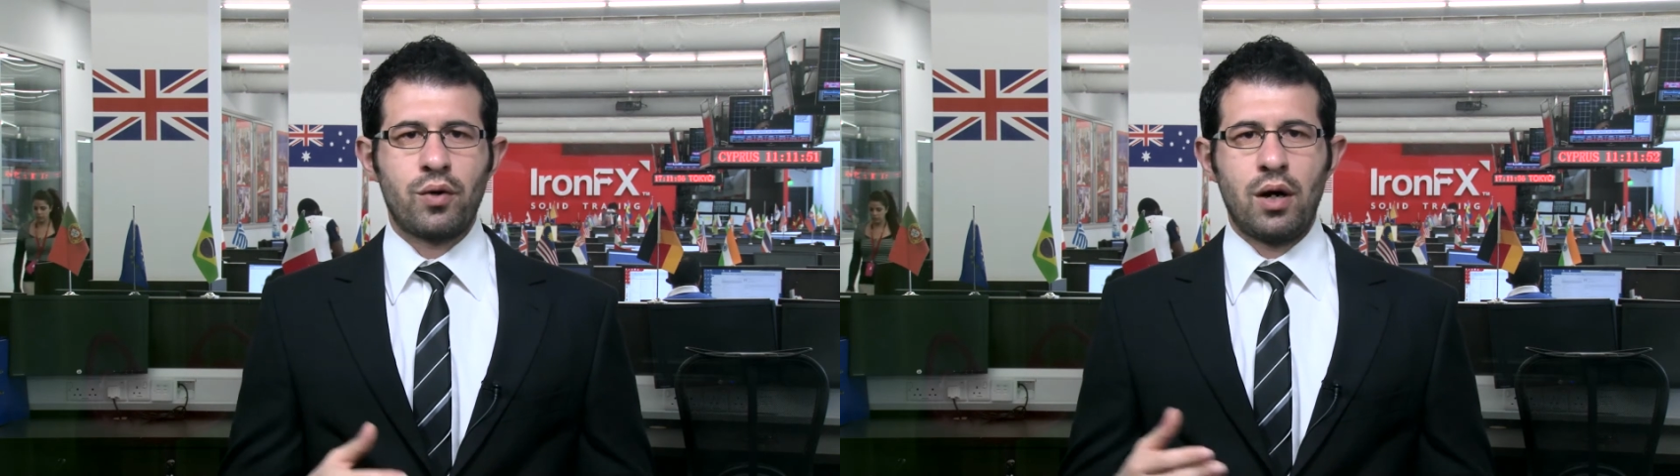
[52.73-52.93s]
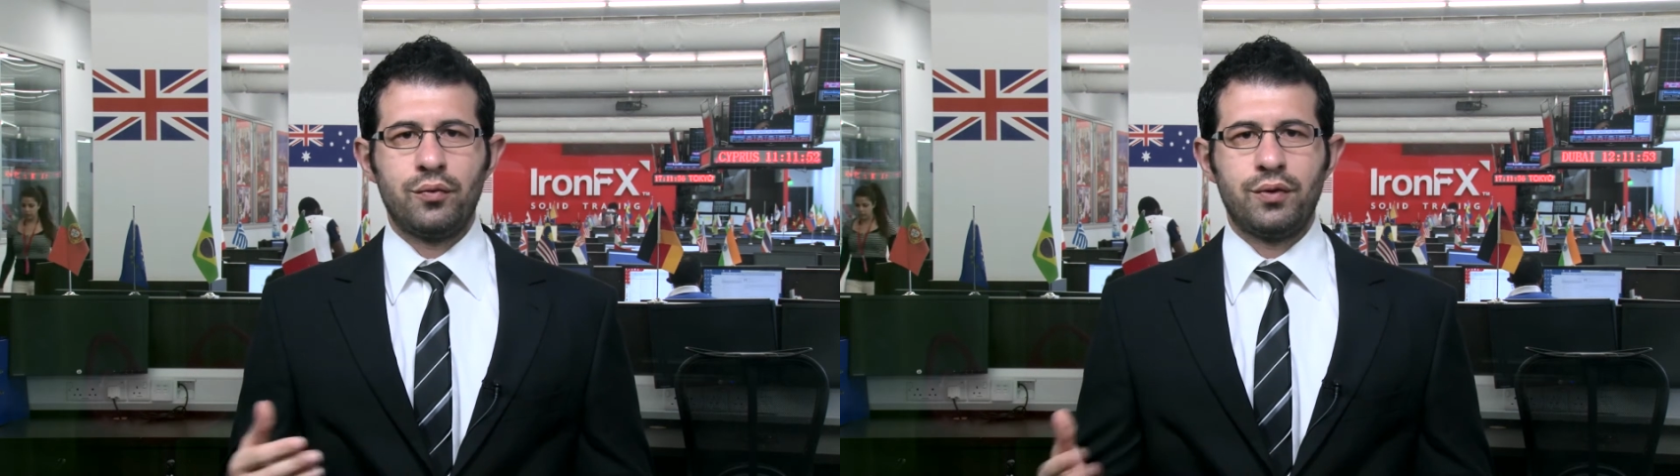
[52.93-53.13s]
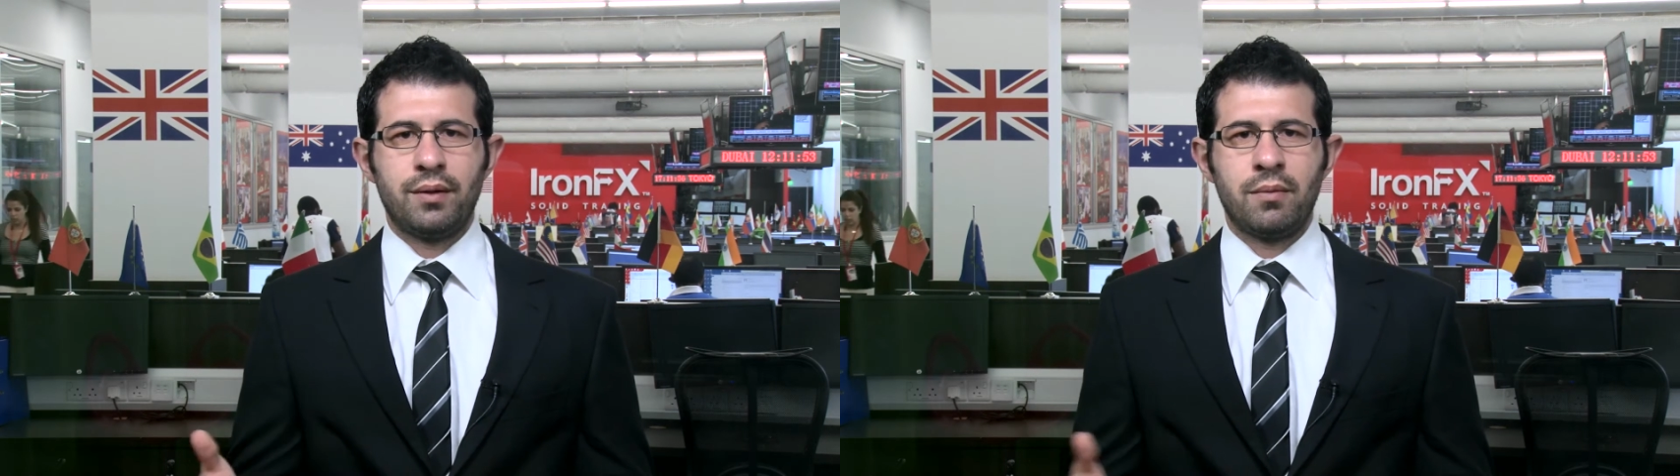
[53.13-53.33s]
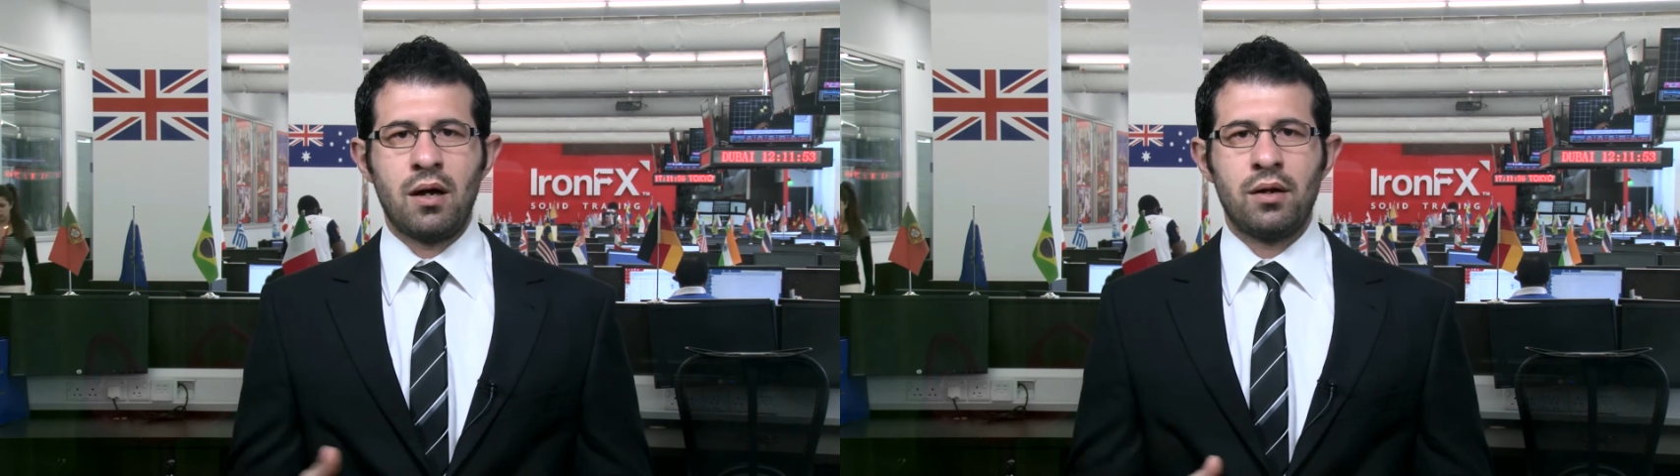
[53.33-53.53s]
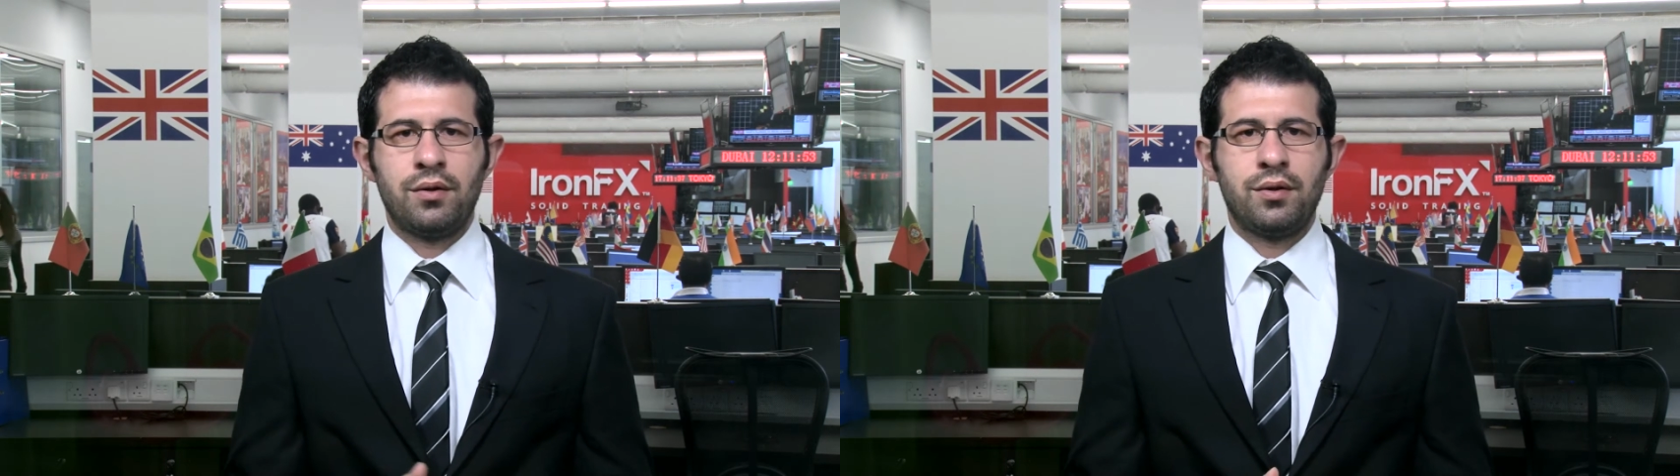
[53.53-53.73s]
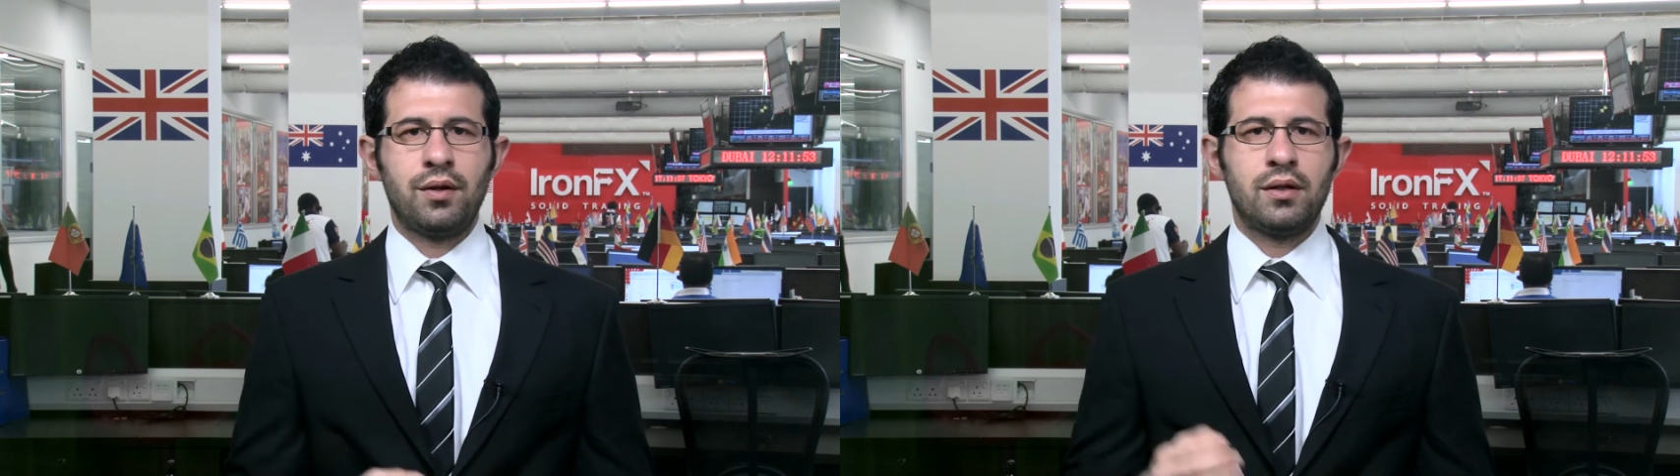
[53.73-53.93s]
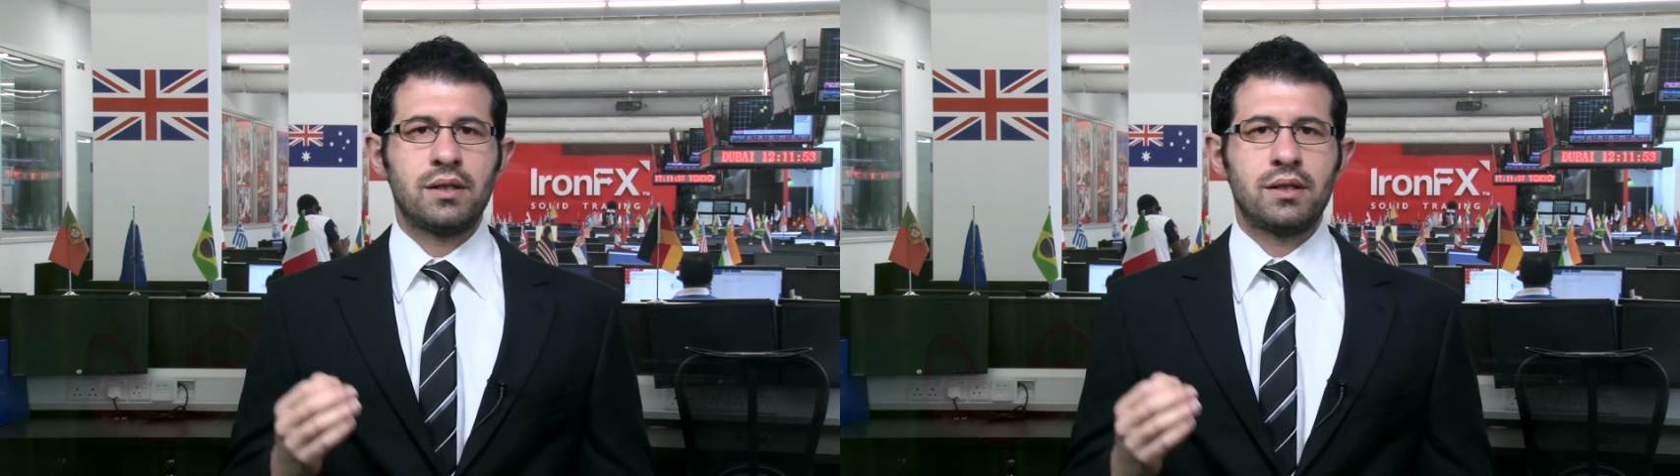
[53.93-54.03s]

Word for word: throughout the month uh,